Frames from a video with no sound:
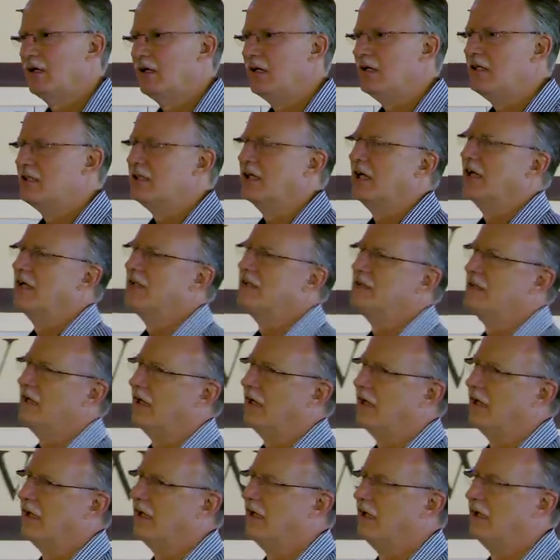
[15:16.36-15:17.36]
He said,
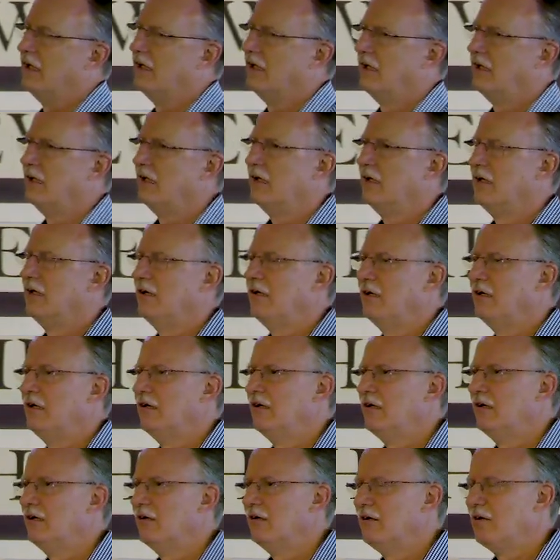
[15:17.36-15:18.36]
uh,
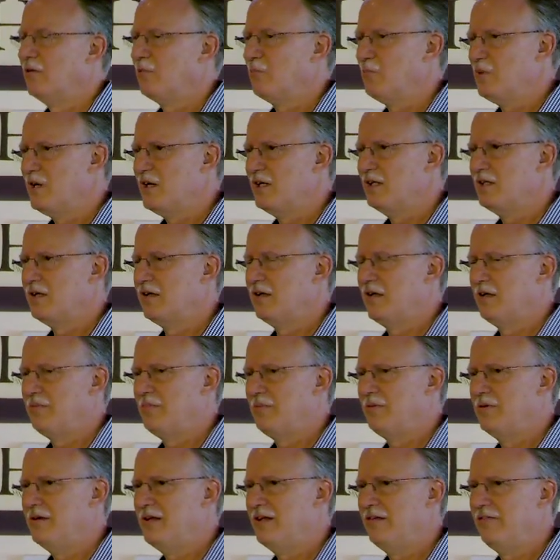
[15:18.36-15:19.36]
We ended
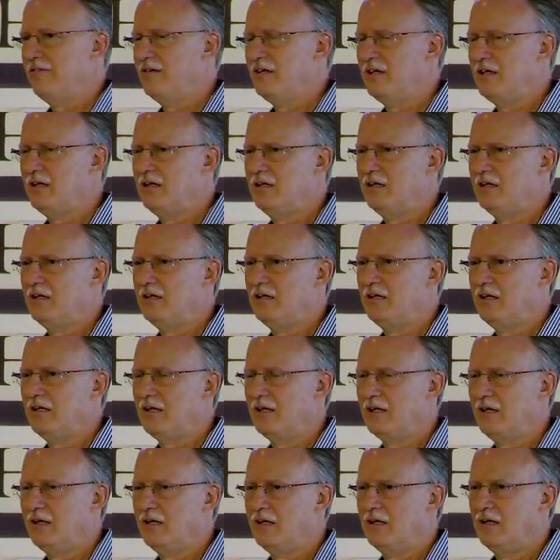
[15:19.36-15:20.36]
up living,
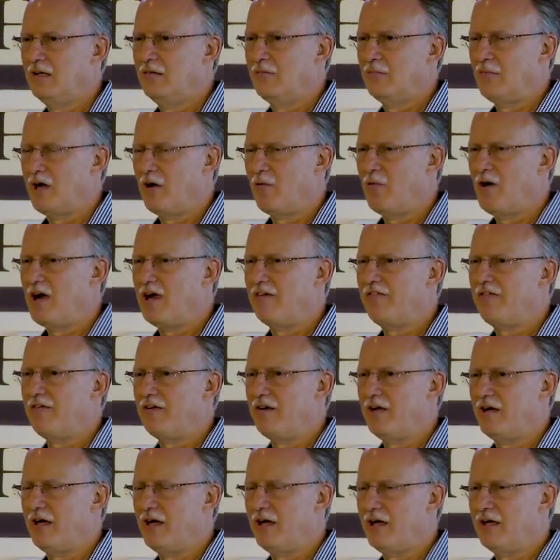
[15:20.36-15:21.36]
my wife
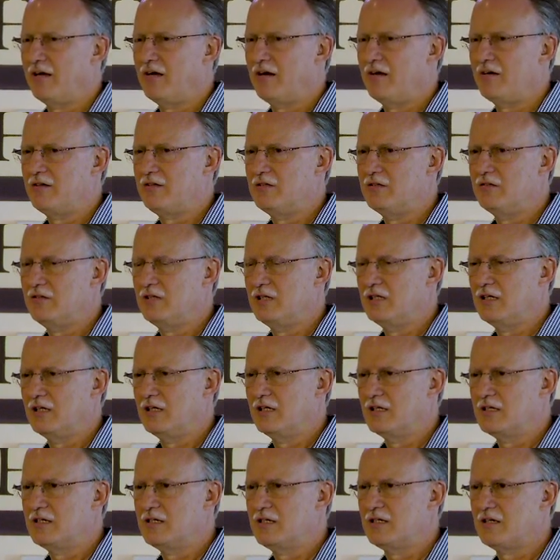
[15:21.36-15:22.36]
and I and our two
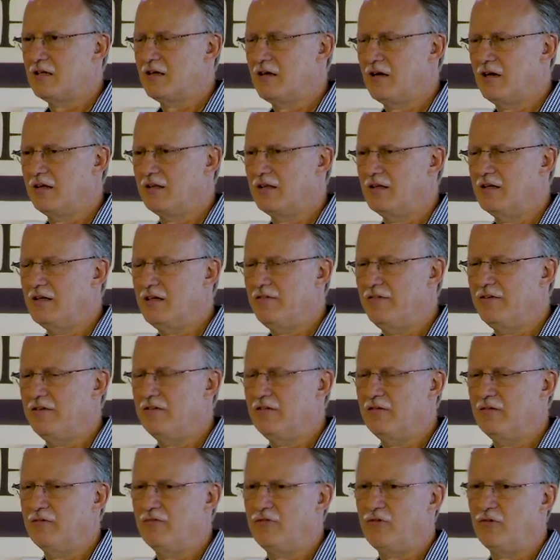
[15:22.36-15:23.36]
kids, on the living
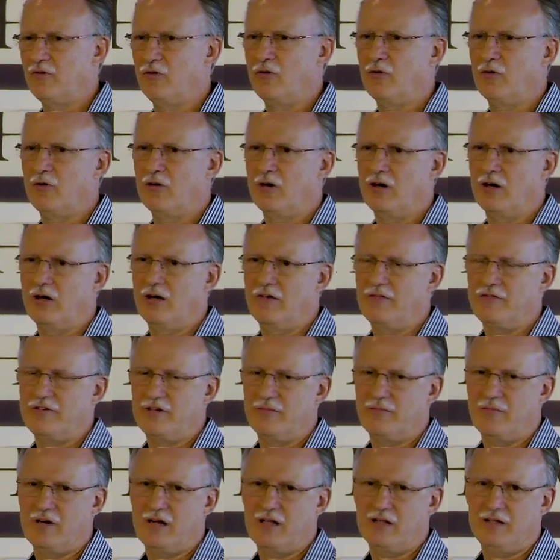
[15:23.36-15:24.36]
room floor of
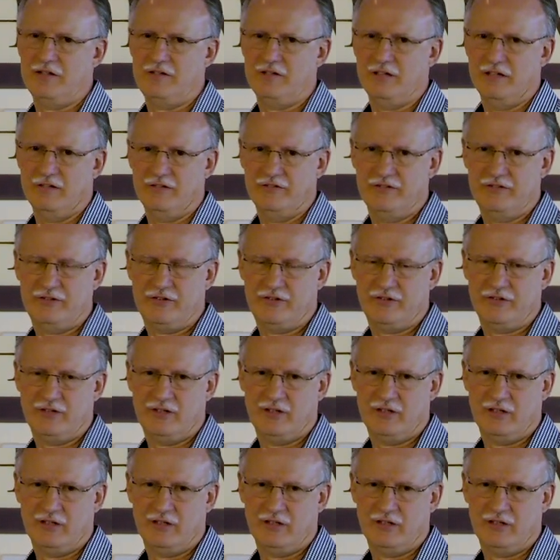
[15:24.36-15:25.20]
some relatives.